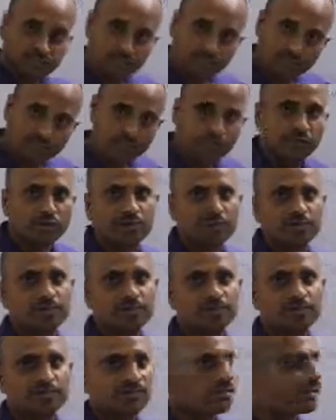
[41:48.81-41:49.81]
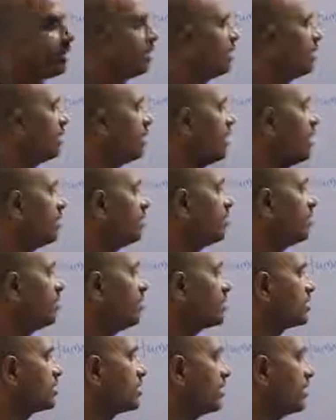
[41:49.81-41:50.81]
through the nose, and
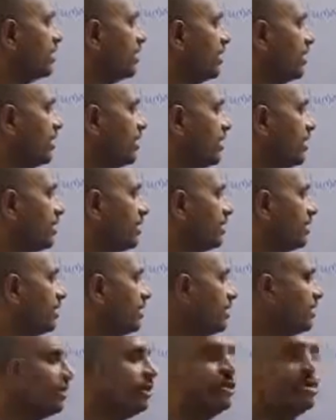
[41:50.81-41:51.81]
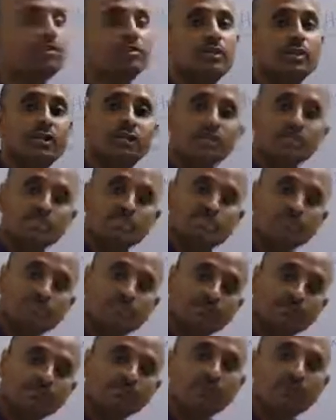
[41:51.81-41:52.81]
oxygen will enter into the lungs
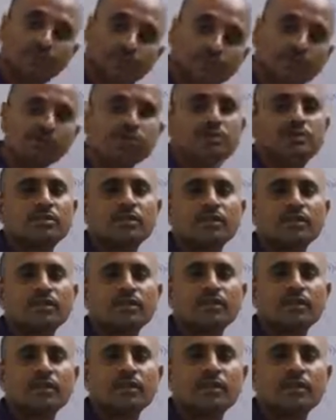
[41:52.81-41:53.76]
from the nose,